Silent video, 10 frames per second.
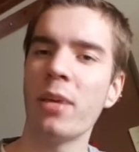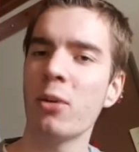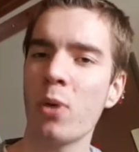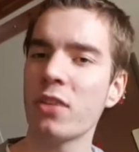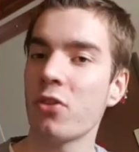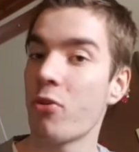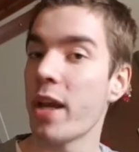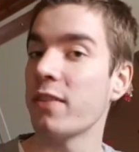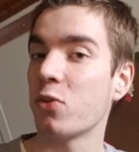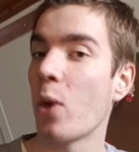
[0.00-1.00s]
It was
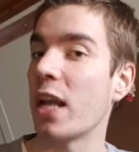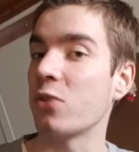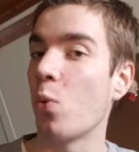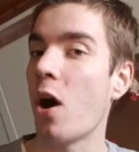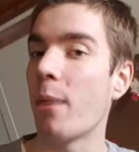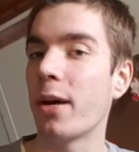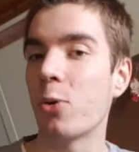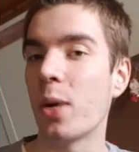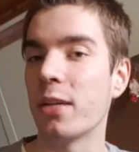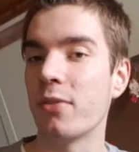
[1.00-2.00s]
raid as well as war, by the
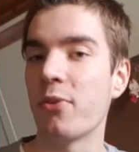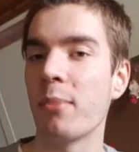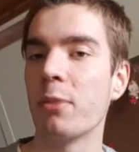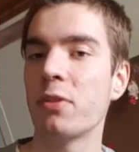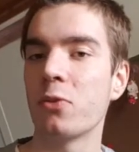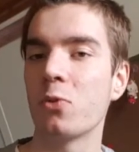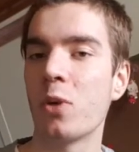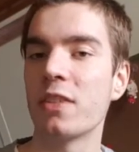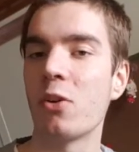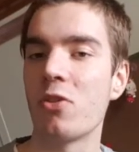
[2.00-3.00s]
way. The family business
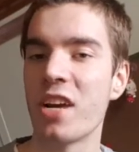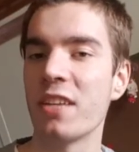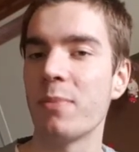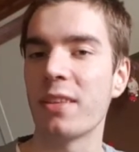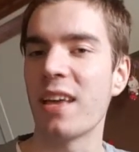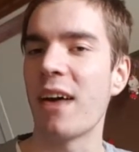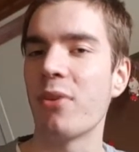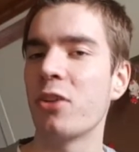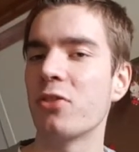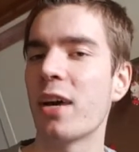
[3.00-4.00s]
was a raid, but I've
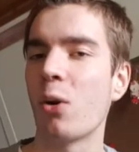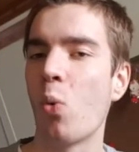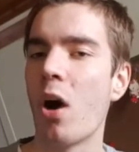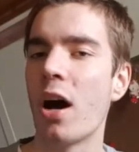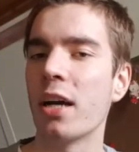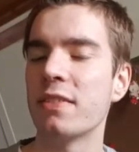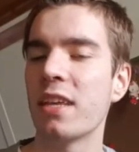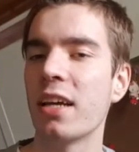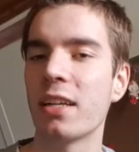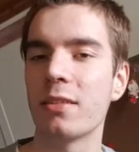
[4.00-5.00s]
also had a war
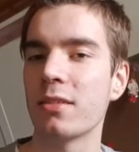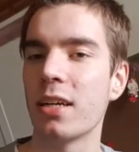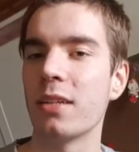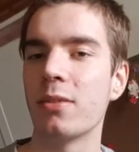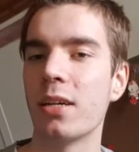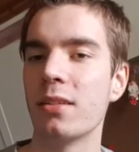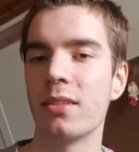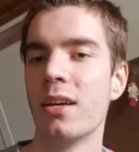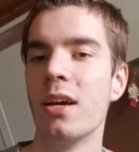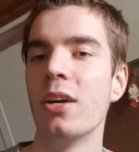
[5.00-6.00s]
saying that,
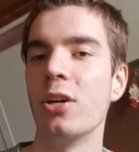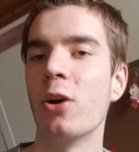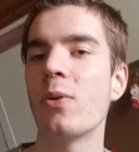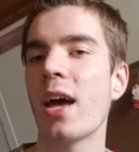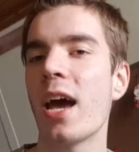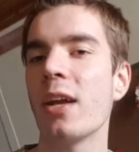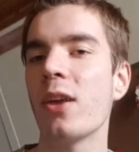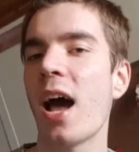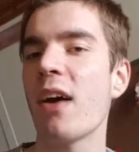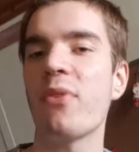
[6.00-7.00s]
you know,
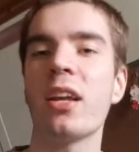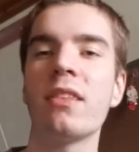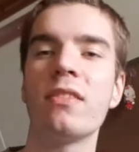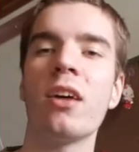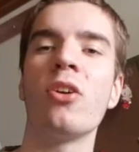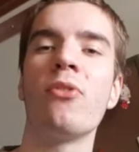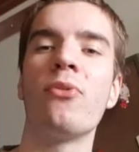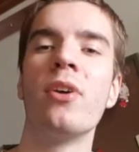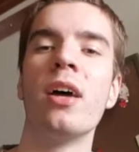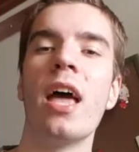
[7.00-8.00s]
and I've had a ton
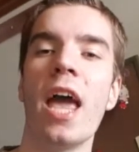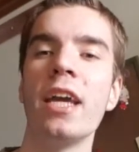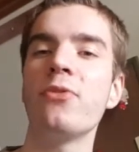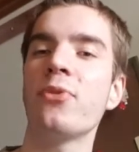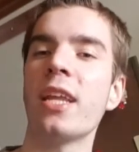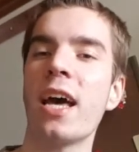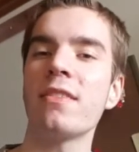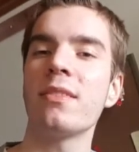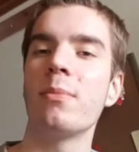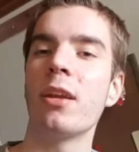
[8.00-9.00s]
of hate for
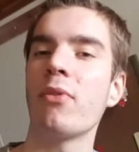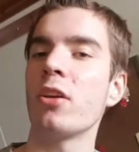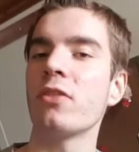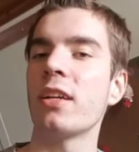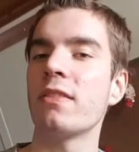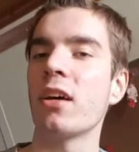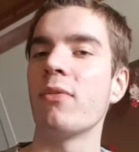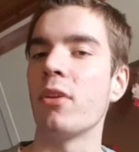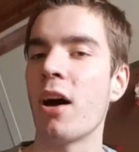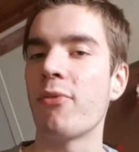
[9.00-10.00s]
that, but I've also had a ton
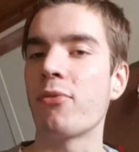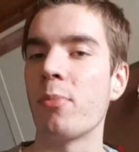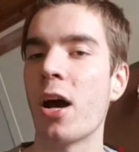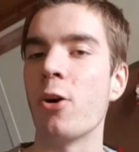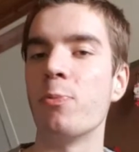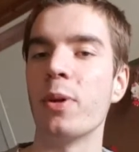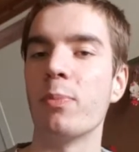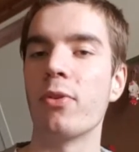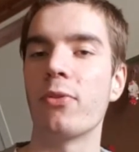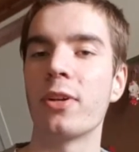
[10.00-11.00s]
of love from my own
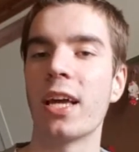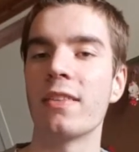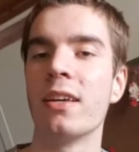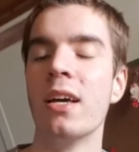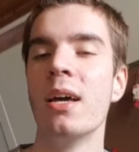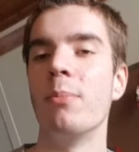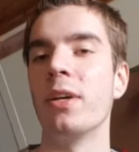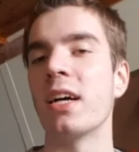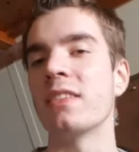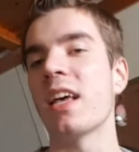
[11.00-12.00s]
people for that.
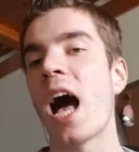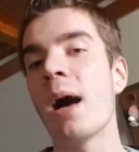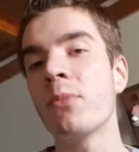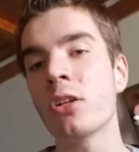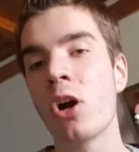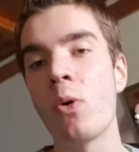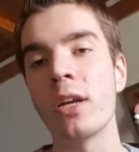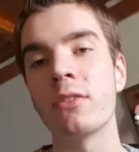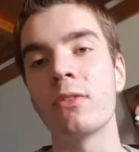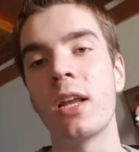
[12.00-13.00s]
Because I'm not
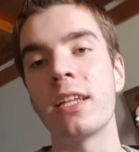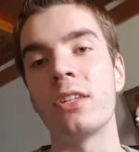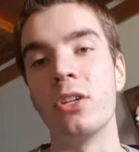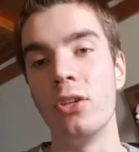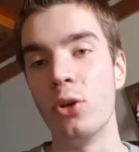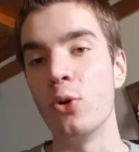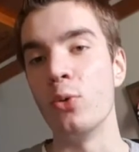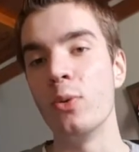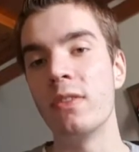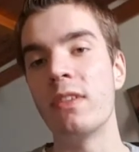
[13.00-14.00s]
going to let
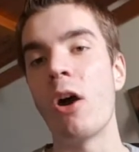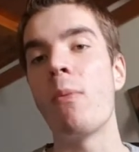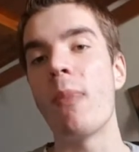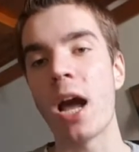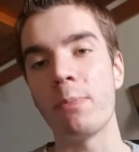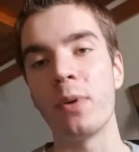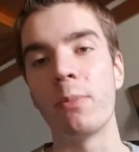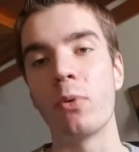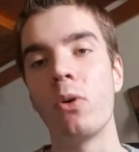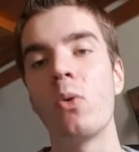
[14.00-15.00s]
you tell my
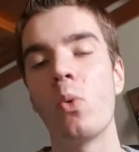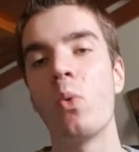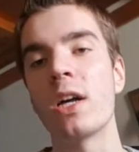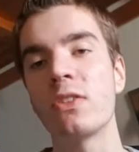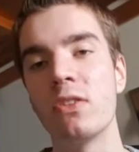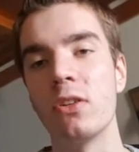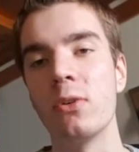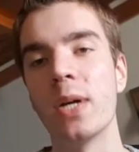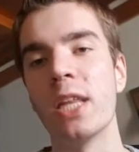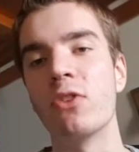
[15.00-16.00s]
people what to
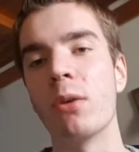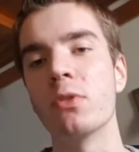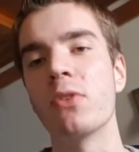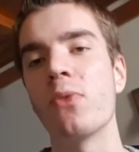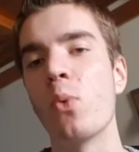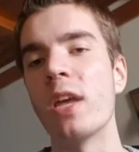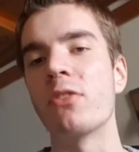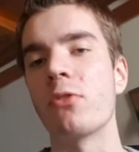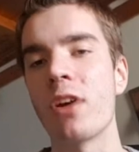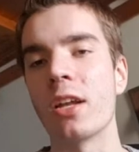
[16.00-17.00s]
do in terms of when
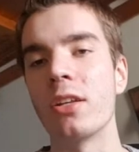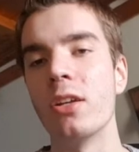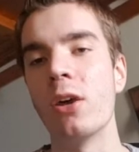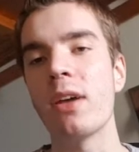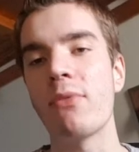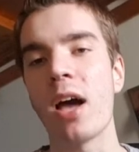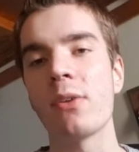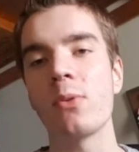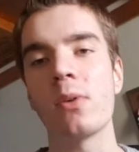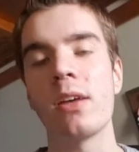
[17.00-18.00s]
to run. You know, if
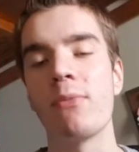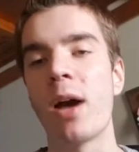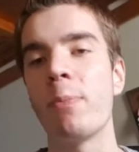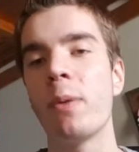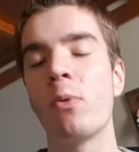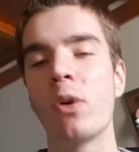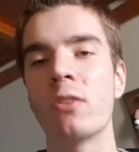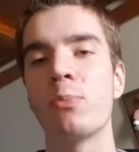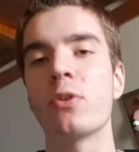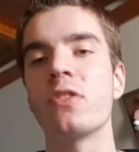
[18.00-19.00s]
my people want
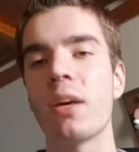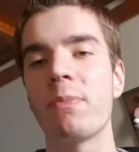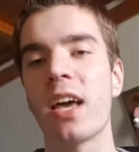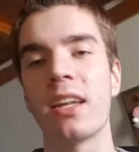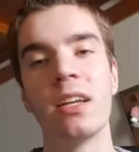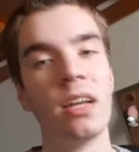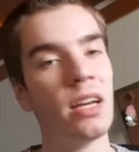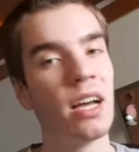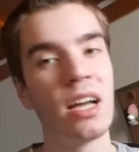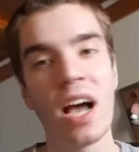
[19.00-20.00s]
to push top 10,
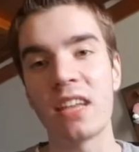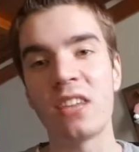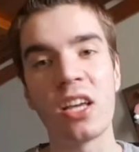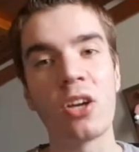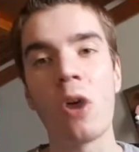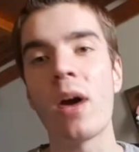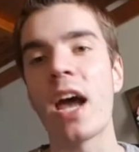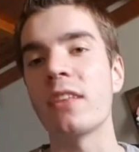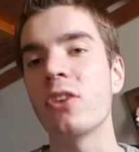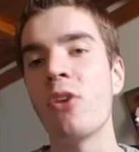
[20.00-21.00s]
I say go
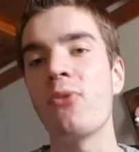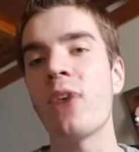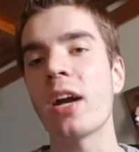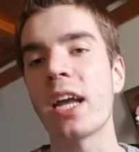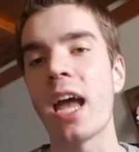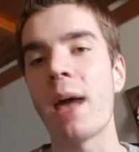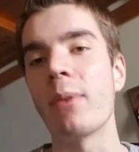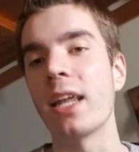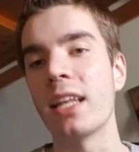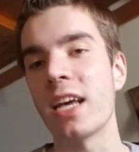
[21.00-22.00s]
ahead, go fucking
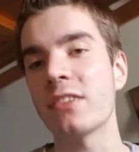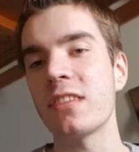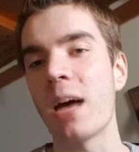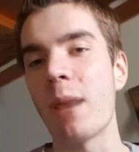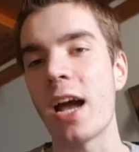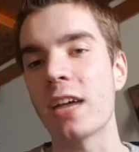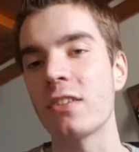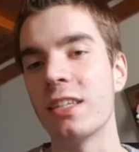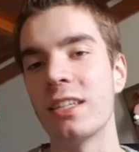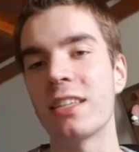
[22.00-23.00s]
ham. And last time I
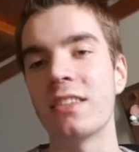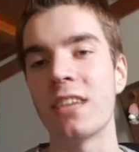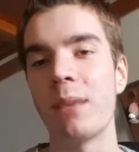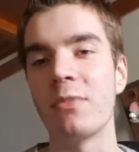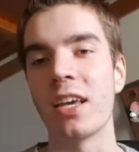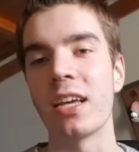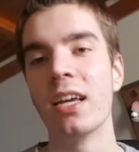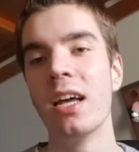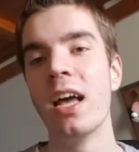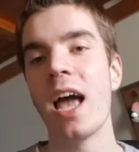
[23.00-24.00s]
actually did the same thing,
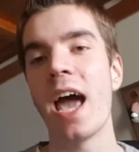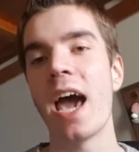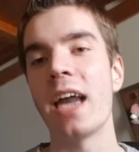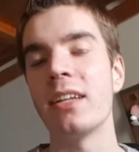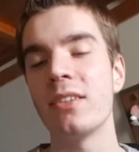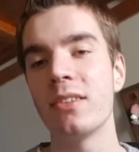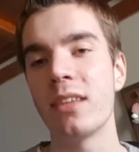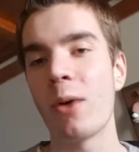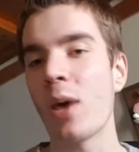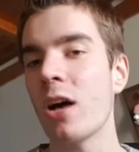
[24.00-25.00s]
And
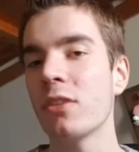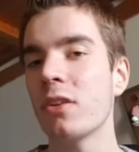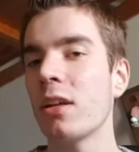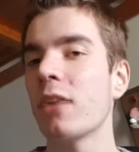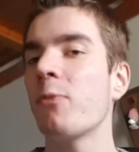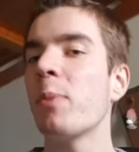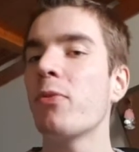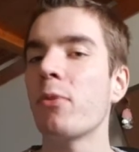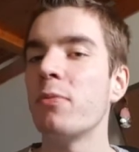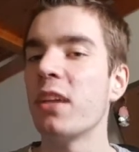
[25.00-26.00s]
there were also a lot of
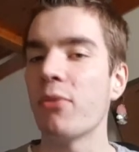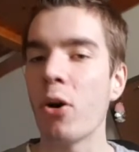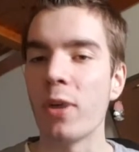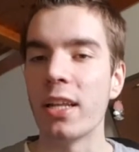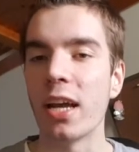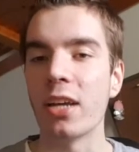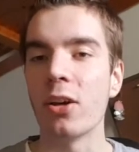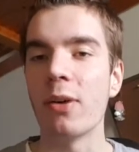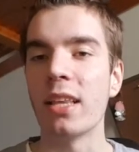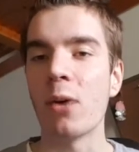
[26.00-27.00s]
people from TFO in there, you
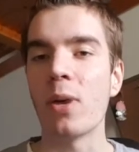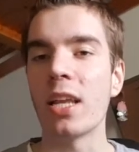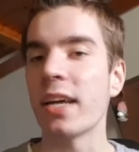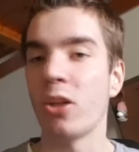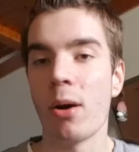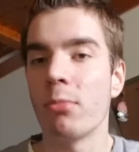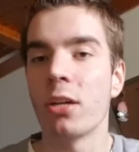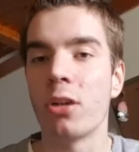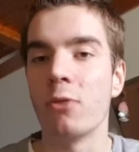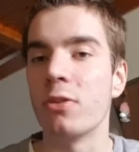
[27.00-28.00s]
know, and they were like, no, I'm
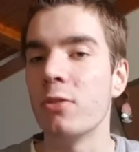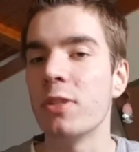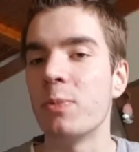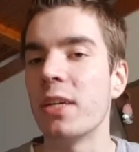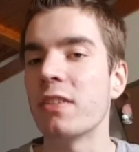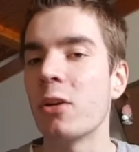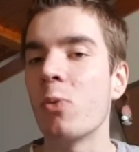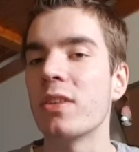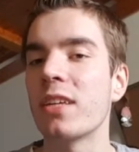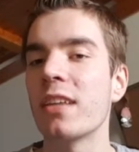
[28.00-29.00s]
not going to do this because I
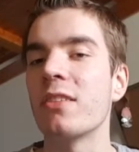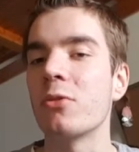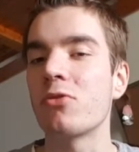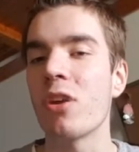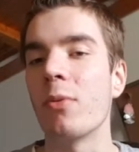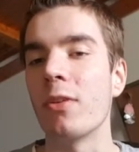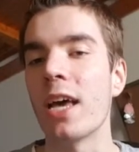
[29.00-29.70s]
don't want to get into trouble.